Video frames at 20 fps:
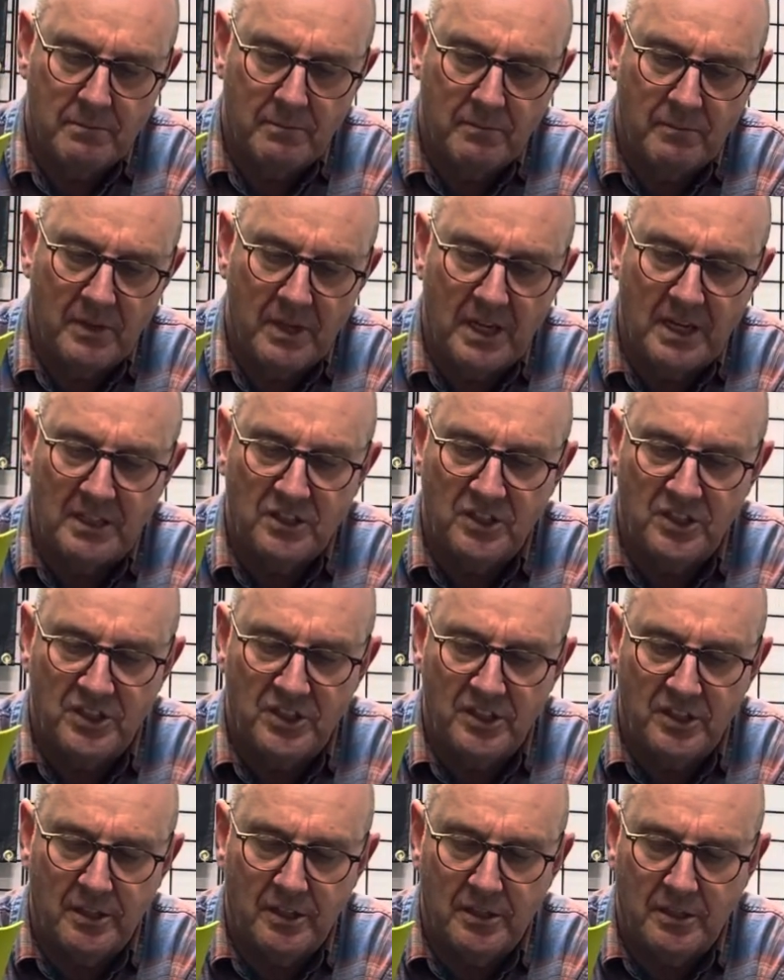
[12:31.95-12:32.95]

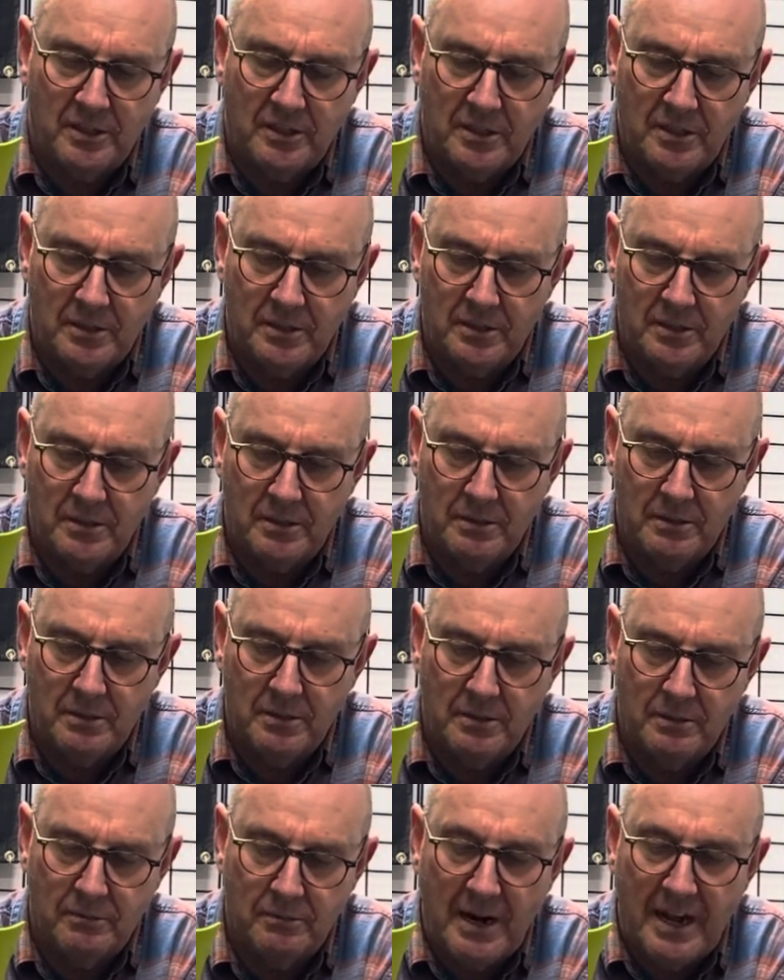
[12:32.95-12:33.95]
insert
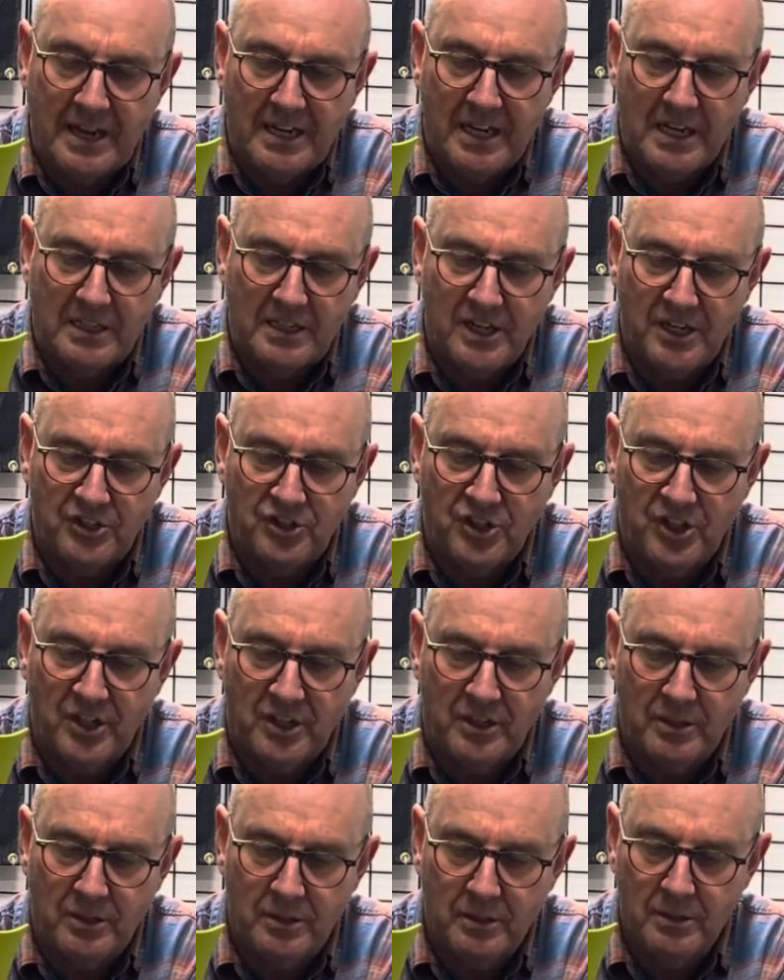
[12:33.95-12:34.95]

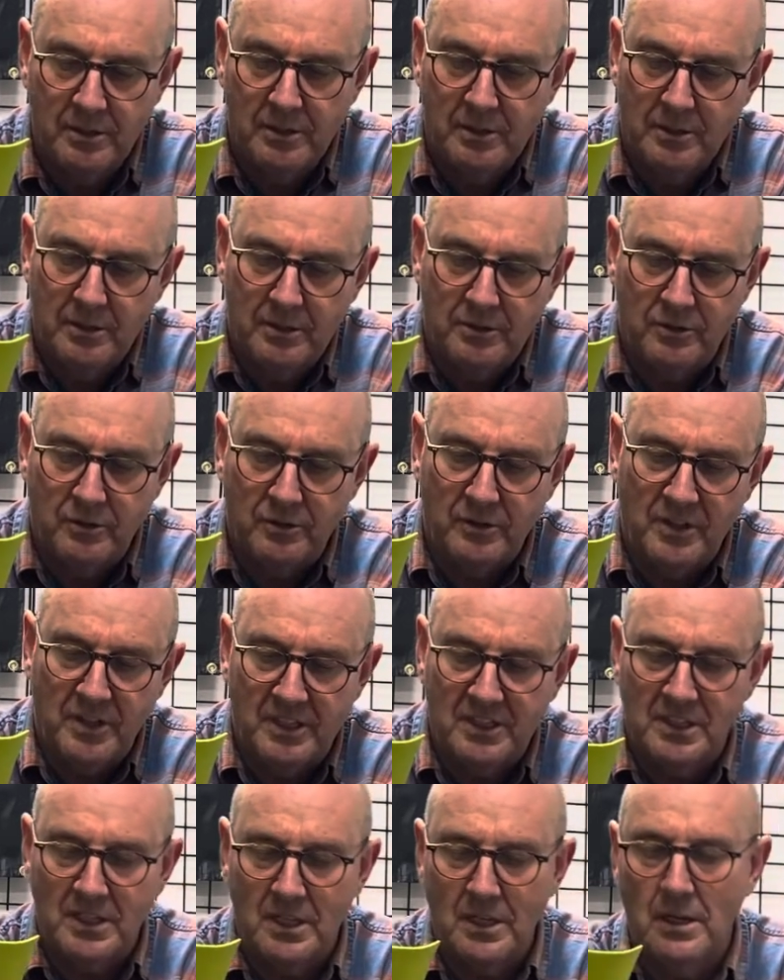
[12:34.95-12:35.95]
recognition through
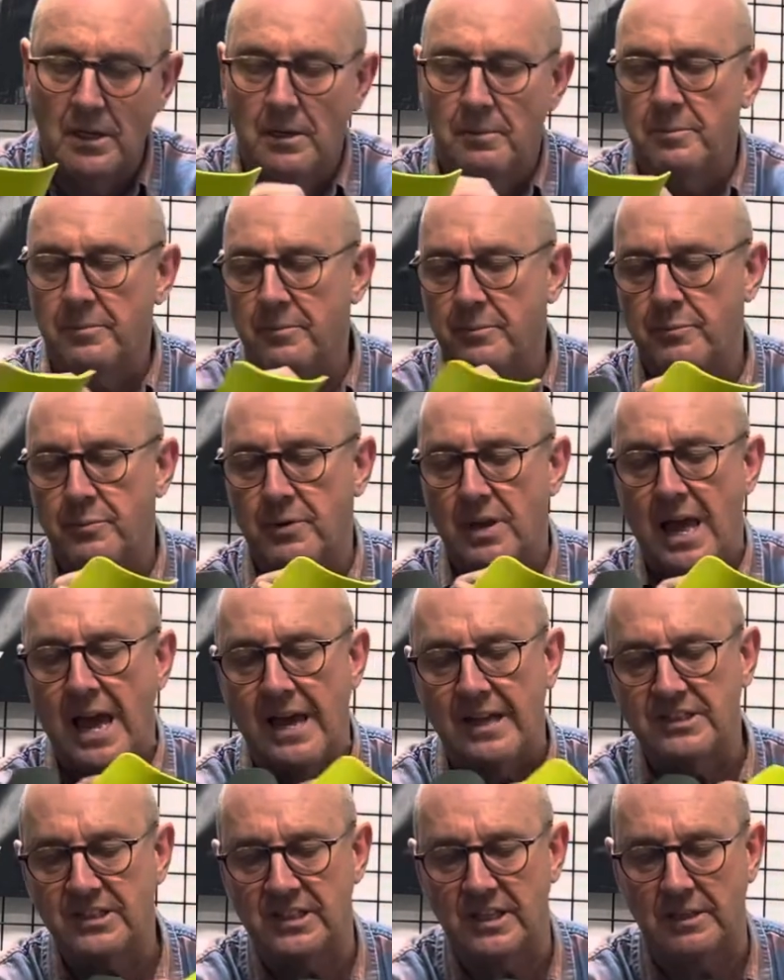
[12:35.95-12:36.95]
this little
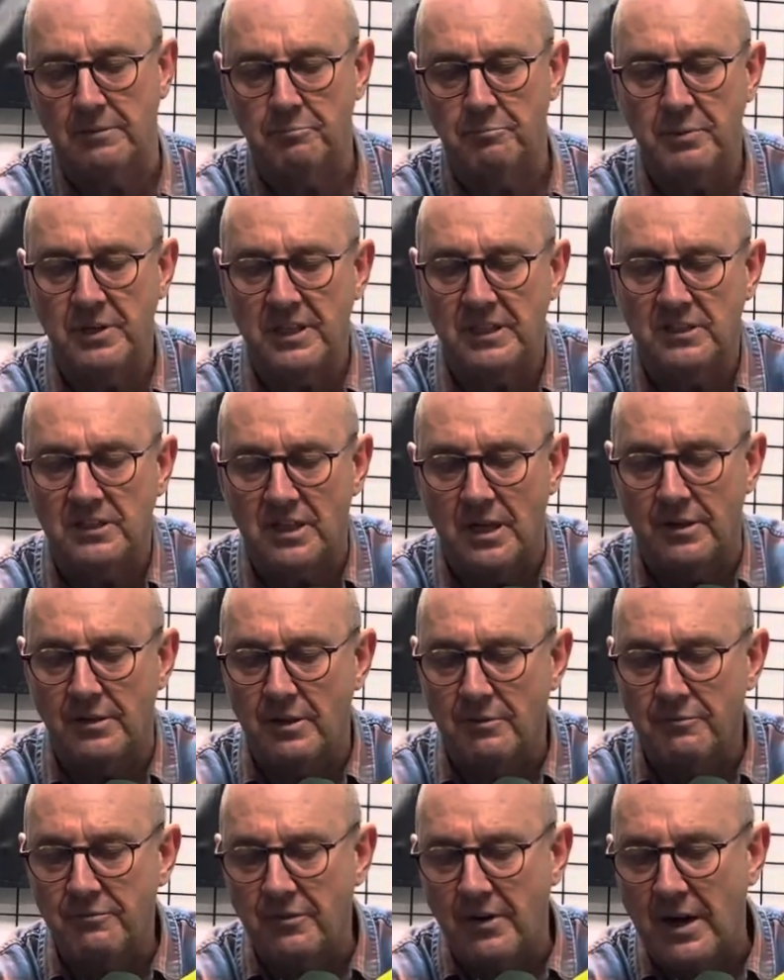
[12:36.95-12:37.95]
plastic piece on the
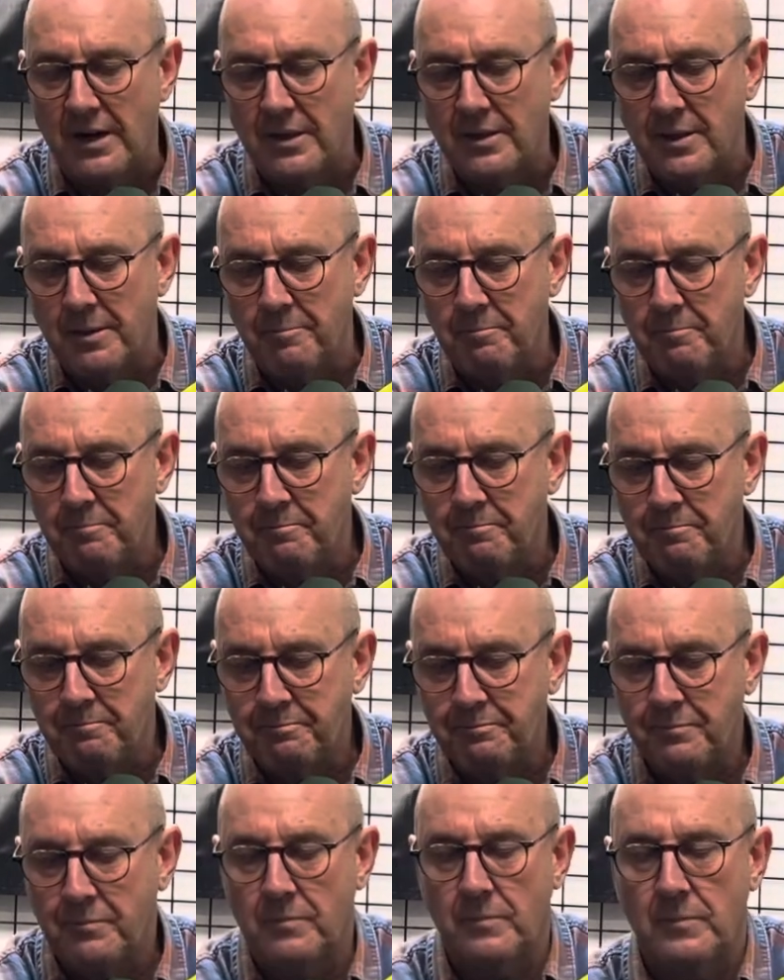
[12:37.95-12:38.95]
front of them.
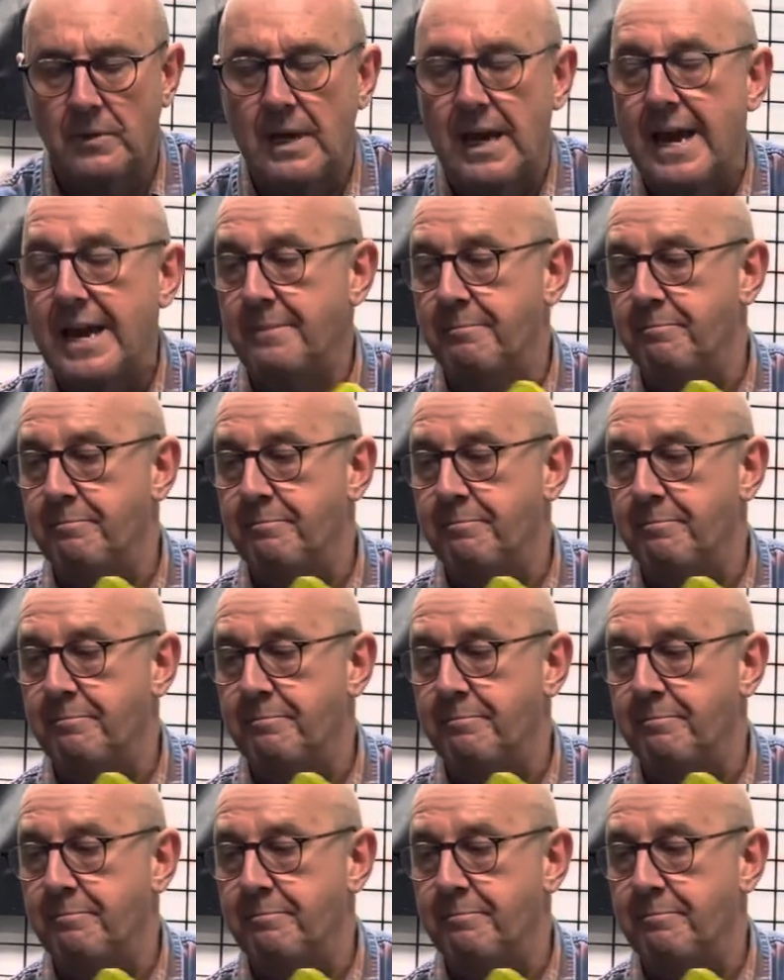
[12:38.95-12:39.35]
Okay?